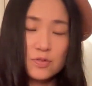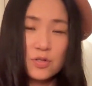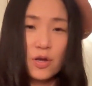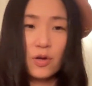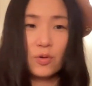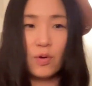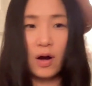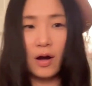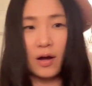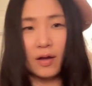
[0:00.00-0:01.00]
So
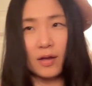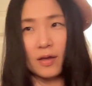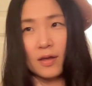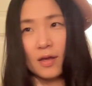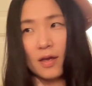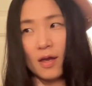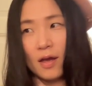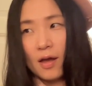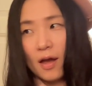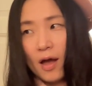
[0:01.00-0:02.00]
I
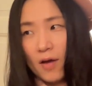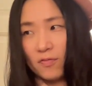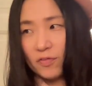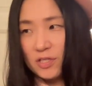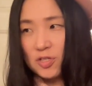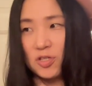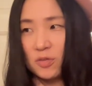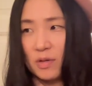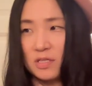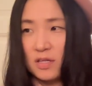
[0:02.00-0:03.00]
have
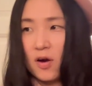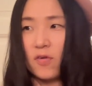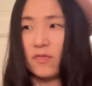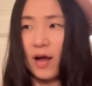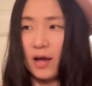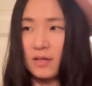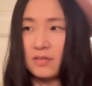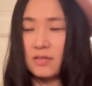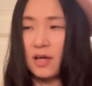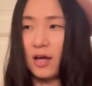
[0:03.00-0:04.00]
registered myself
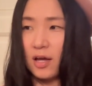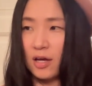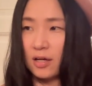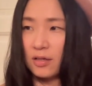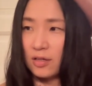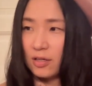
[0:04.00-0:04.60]
as a